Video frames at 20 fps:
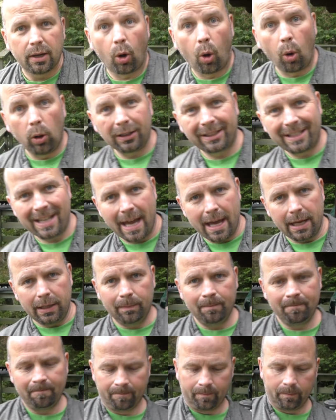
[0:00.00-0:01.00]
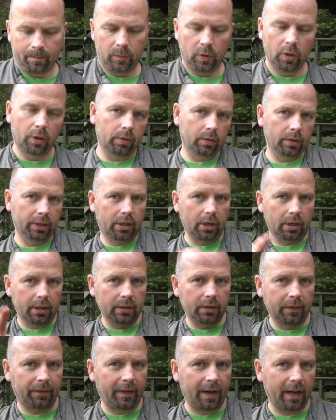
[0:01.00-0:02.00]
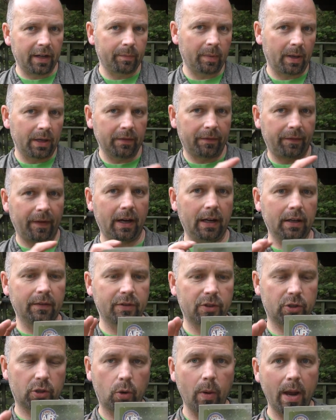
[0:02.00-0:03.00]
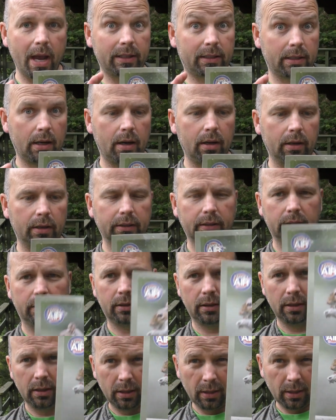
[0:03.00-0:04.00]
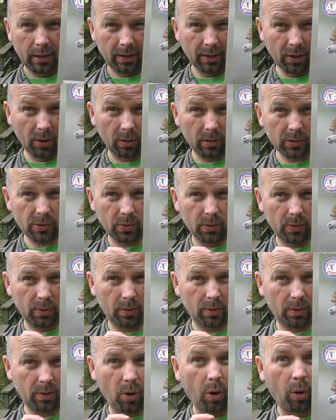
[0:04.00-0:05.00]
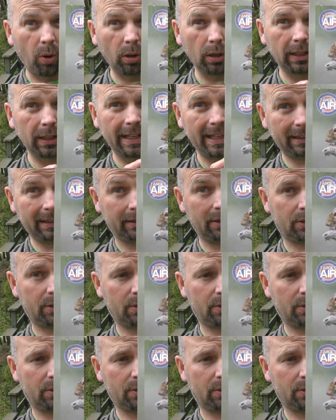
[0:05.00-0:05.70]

All 10 not only got in the 5x5 square target, they also all hit the